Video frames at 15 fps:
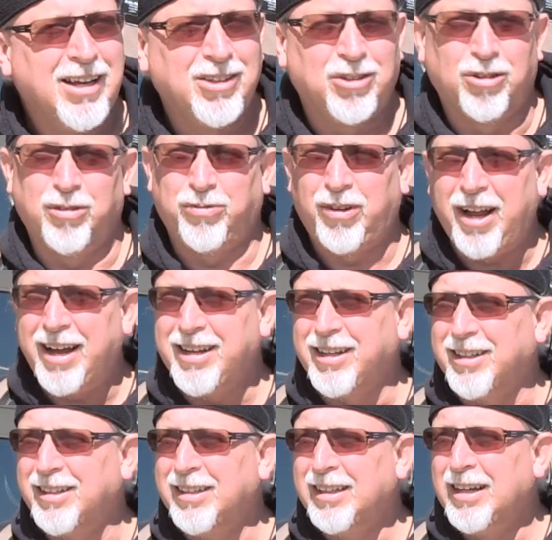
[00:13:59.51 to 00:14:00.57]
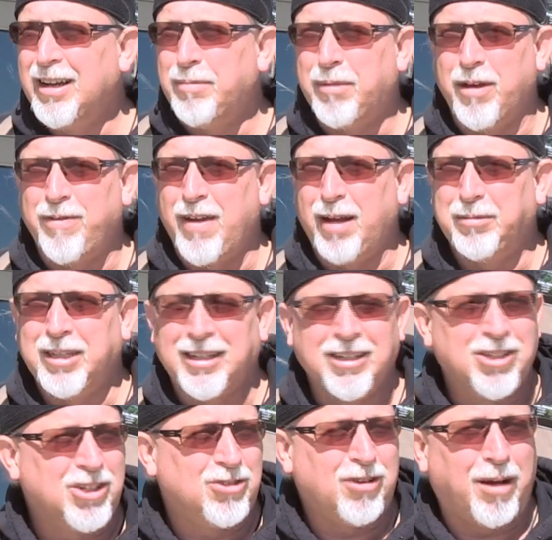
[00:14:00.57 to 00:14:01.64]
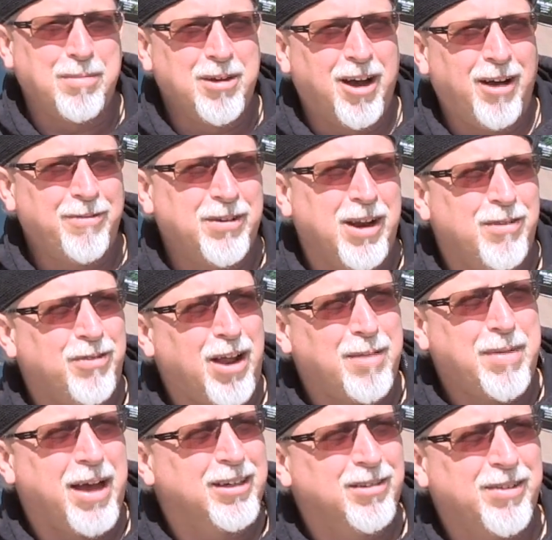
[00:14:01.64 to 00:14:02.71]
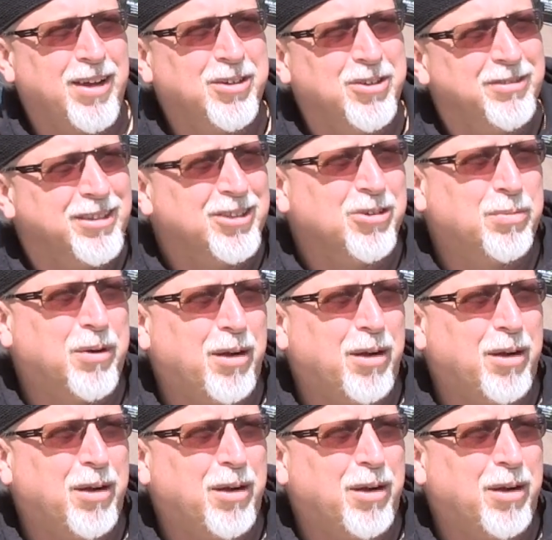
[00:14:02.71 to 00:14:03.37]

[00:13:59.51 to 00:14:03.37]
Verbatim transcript: So to fly here, my family can just drop me off, and I fly back to Vancouver, no